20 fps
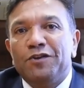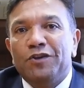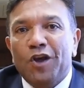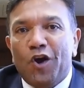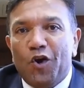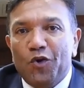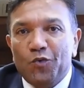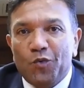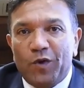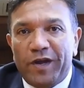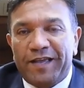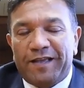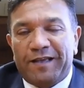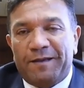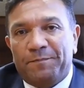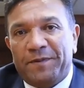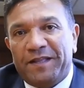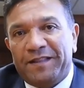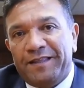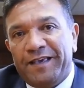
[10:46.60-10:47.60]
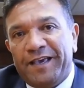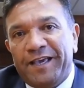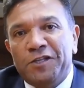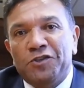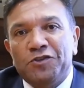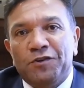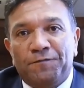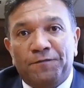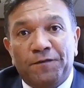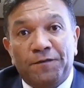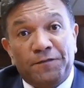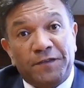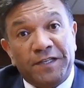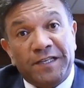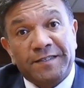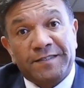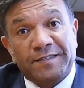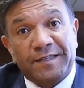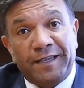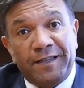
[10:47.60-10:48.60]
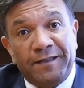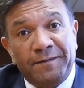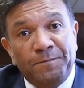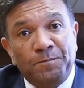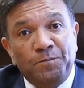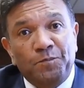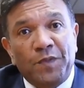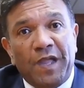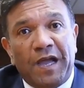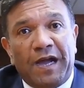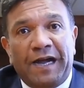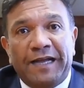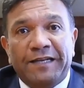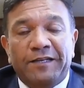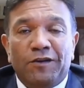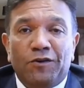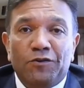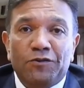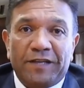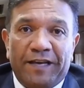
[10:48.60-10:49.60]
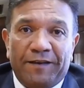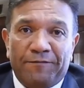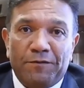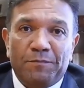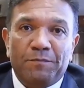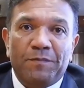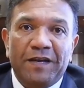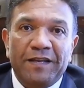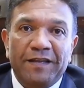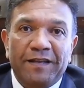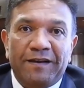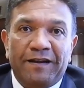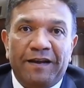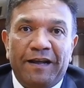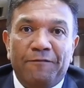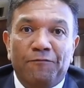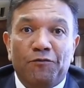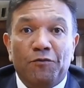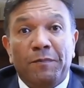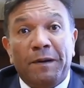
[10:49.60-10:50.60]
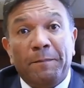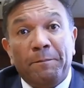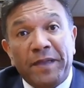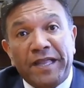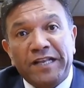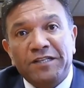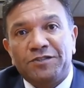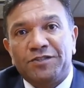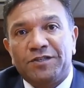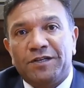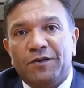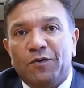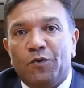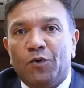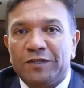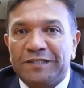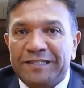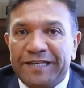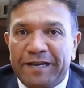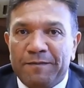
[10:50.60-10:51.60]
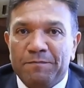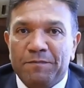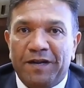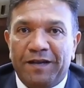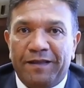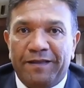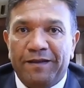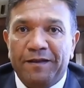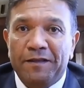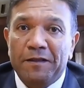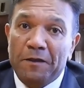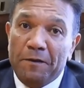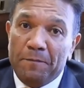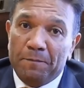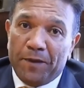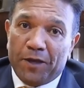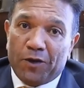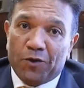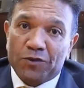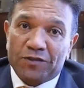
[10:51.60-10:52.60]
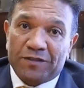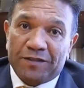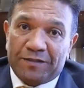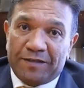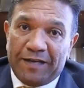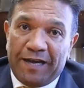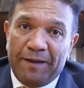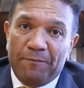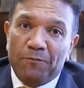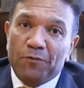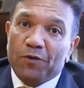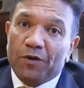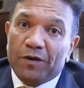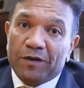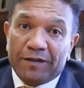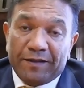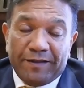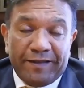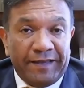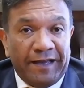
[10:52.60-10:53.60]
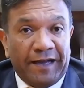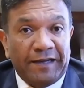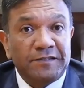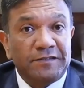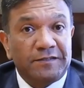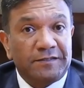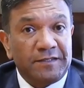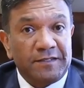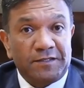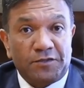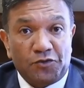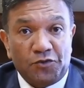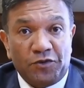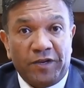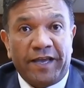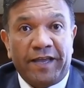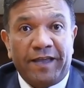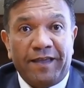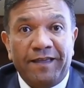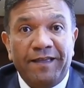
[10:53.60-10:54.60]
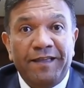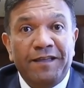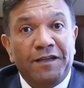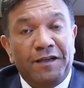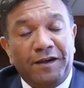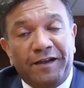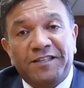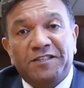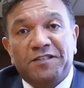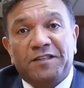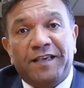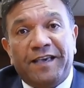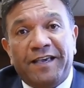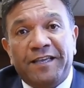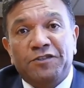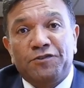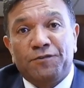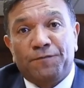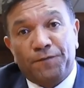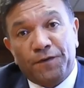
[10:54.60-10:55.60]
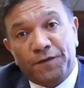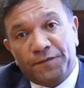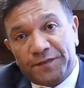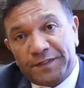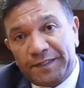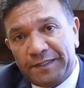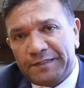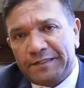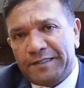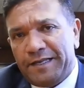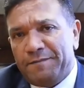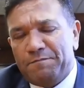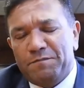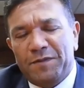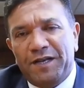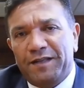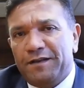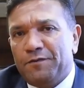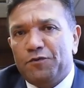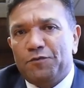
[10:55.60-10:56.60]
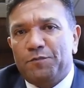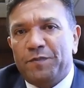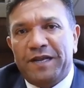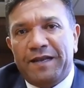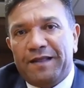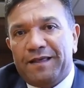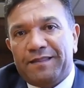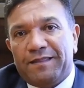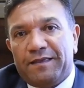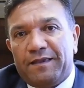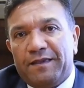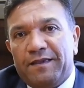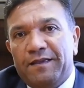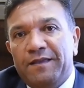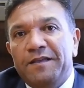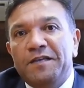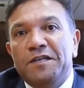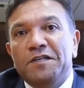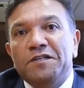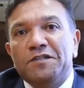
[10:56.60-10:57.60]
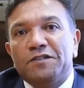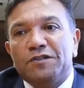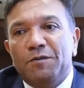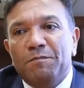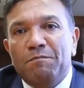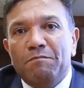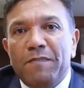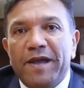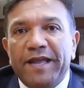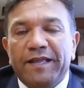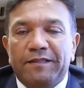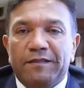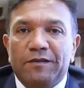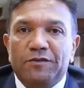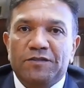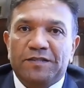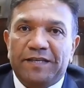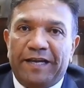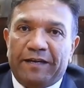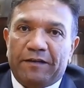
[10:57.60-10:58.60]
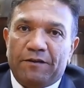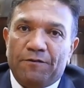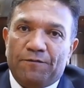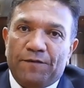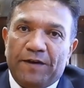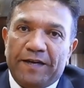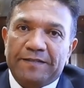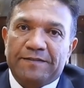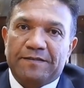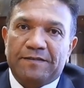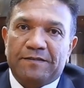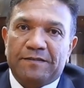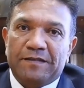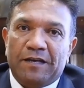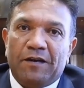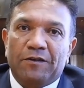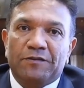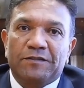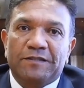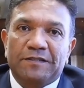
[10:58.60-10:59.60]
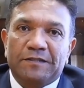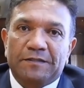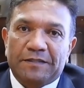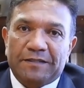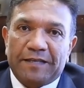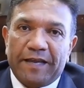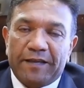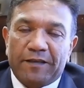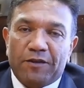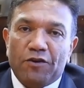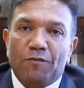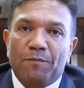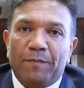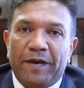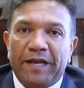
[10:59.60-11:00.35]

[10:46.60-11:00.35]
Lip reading: Don't wake up at the age of 50 and say, I don't have R1 million for my pension or 10 million. Because the time youngsters today reach the age of 50, 10 million would be nothing. So make those sacrifices now. Take your